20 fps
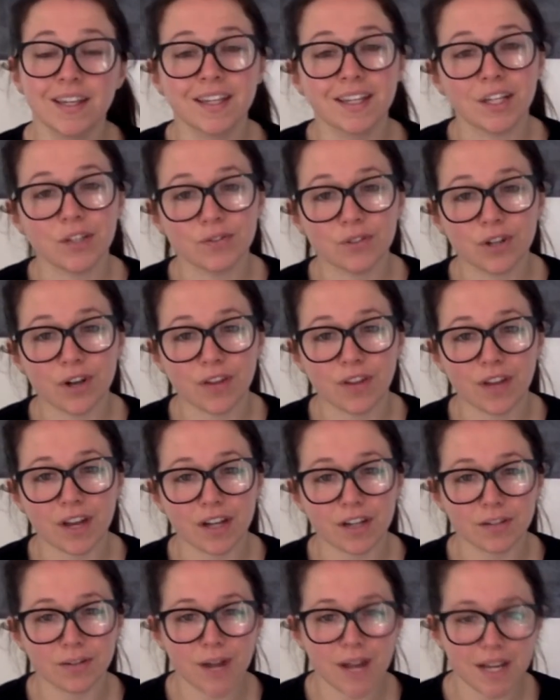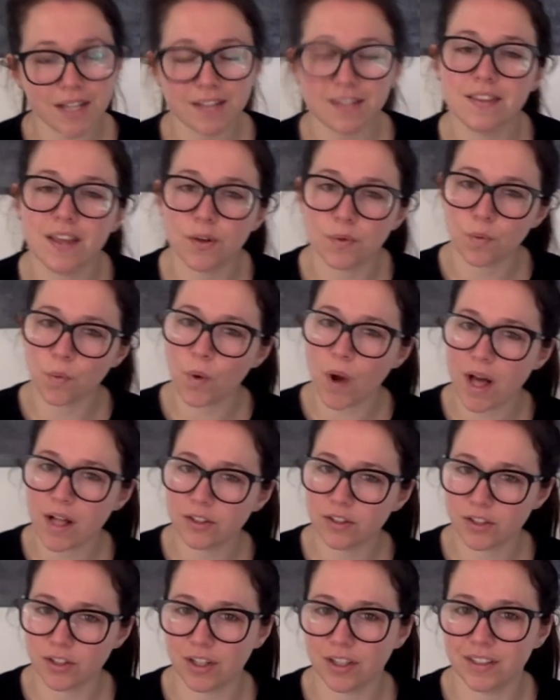If you got that correct, then
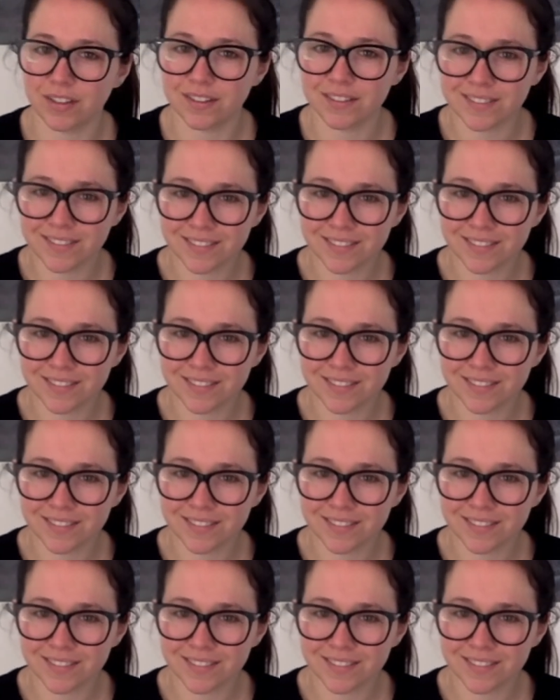well done.